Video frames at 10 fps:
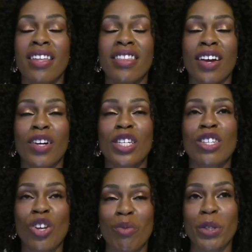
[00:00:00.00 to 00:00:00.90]
there is
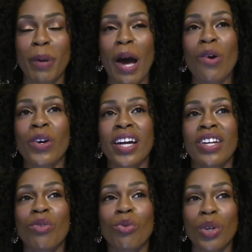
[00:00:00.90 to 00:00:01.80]
so much power
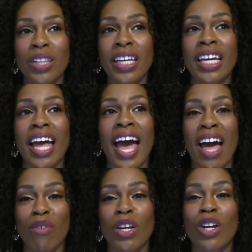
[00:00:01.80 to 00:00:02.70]
in really
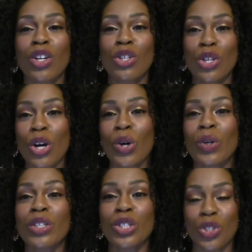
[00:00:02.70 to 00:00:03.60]
having
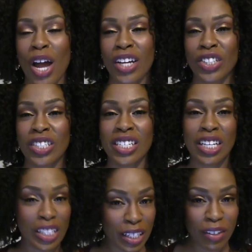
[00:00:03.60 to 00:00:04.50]
no distractions
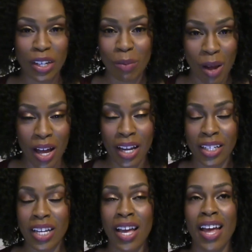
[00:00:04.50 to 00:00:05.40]
and clearing your
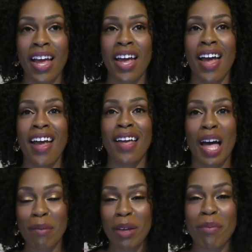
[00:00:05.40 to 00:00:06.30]
mind.
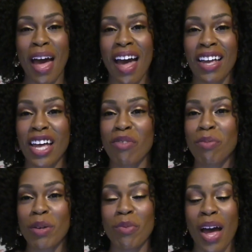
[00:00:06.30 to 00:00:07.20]
Coming back,
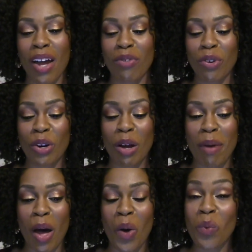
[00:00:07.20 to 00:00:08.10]
I've been back for
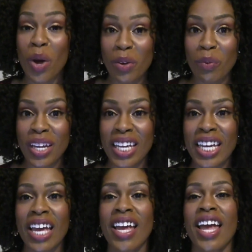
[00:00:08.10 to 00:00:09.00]
about 1
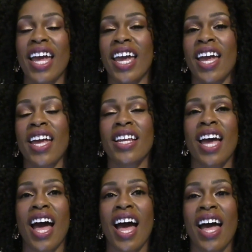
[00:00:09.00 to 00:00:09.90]
week,
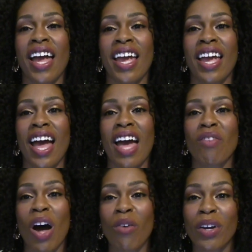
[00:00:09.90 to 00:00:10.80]
and I
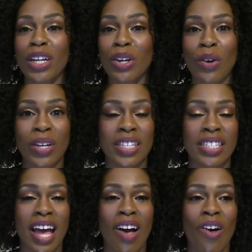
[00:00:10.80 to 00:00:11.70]
have already
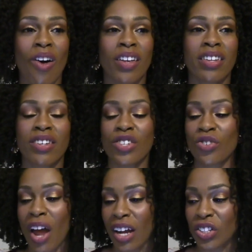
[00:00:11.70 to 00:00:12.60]
noticed how the
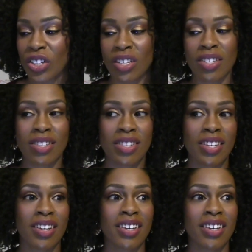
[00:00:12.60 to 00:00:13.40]
distractions